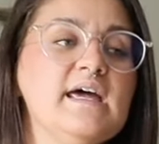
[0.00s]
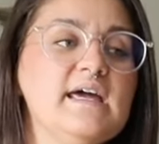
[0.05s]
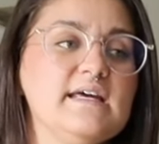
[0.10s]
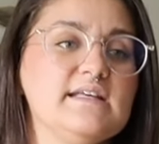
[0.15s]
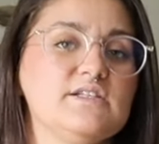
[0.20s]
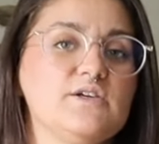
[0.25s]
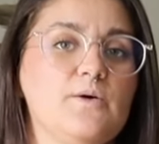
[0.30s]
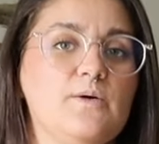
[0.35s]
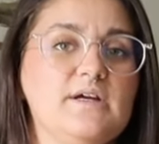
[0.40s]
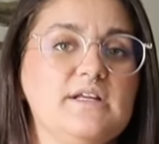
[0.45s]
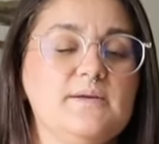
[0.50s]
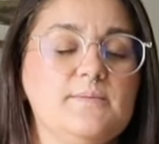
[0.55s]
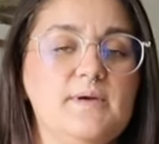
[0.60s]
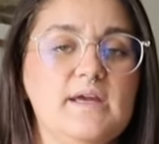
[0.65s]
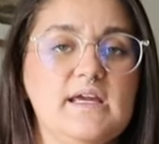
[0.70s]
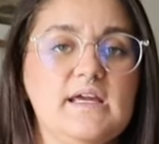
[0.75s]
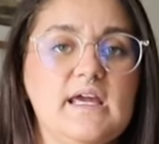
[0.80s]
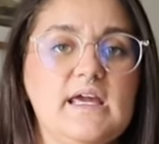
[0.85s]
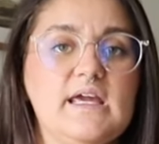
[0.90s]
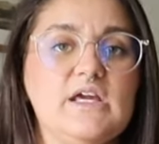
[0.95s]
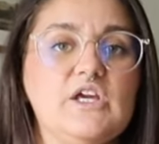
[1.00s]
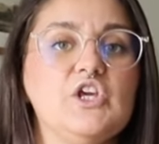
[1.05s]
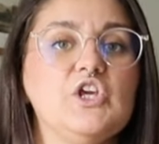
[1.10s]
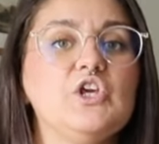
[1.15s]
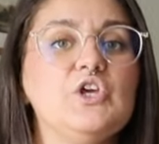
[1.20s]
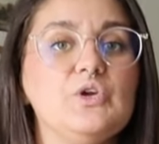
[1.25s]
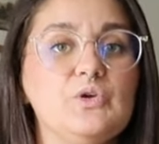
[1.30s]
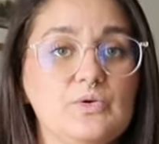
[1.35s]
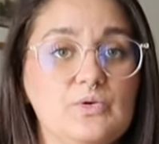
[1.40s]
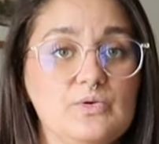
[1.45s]
is going to make a
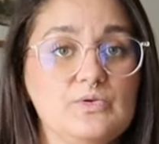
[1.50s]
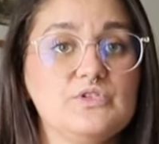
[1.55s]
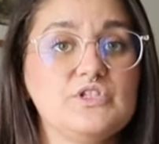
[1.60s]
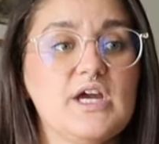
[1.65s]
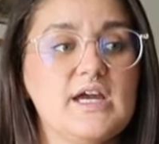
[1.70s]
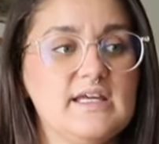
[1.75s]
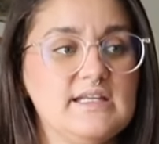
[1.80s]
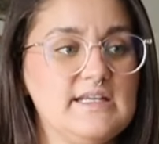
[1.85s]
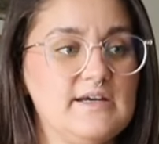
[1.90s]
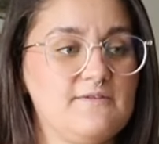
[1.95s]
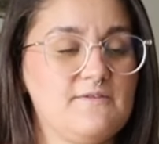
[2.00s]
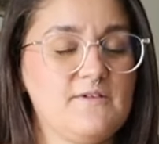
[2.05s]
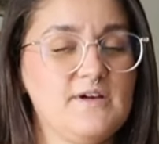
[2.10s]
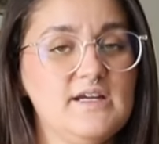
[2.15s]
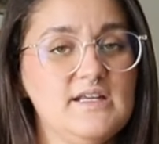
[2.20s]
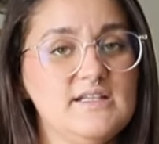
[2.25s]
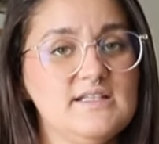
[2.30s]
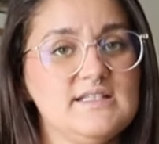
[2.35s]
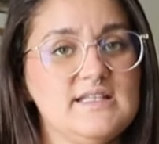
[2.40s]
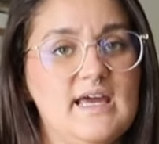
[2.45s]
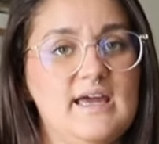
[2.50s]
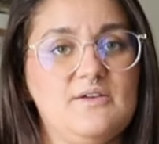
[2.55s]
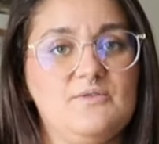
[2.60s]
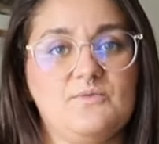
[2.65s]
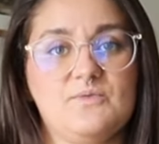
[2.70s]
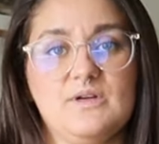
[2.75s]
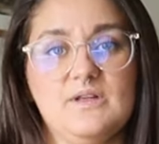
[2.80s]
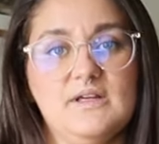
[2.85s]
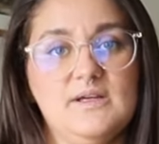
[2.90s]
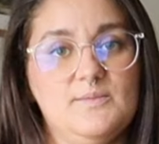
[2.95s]
huge difference and
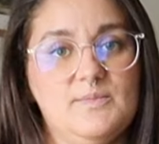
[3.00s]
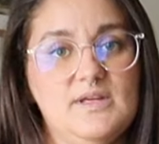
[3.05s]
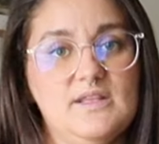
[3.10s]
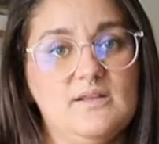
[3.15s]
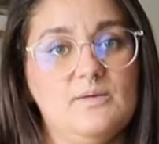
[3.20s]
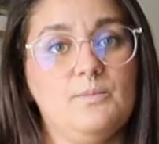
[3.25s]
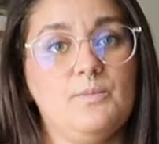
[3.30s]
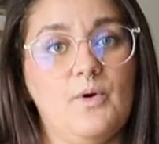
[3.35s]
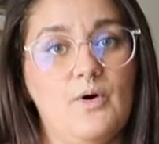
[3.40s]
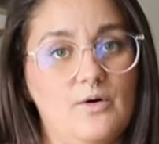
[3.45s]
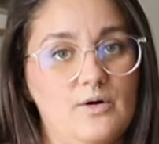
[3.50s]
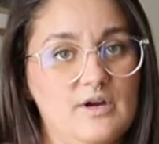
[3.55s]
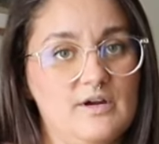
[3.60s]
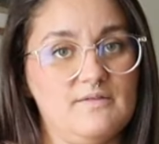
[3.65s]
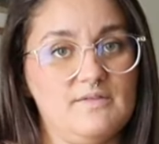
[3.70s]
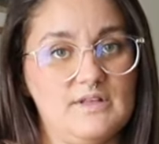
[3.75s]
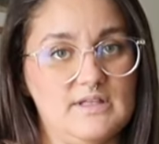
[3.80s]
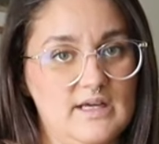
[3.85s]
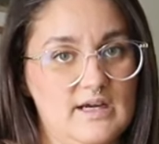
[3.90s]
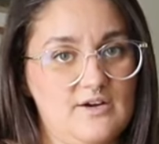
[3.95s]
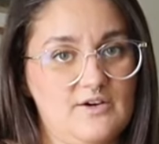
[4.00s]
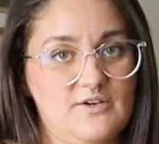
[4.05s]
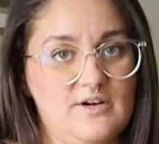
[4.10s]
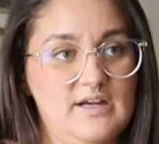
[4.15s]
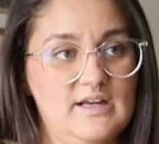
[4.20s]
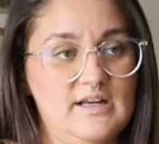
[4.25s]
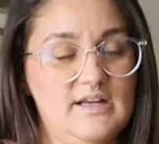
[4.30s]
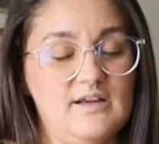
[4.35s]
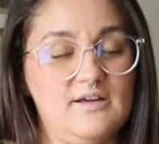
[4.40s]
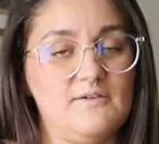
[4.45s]
really be the bulk of the
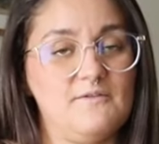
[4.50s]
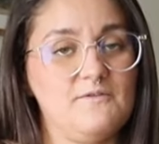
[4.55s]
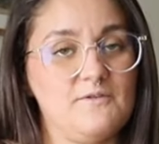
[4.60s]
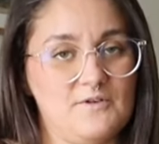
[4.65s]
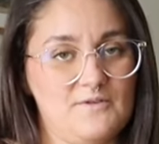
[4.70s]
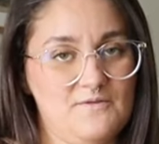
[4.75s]
decorating for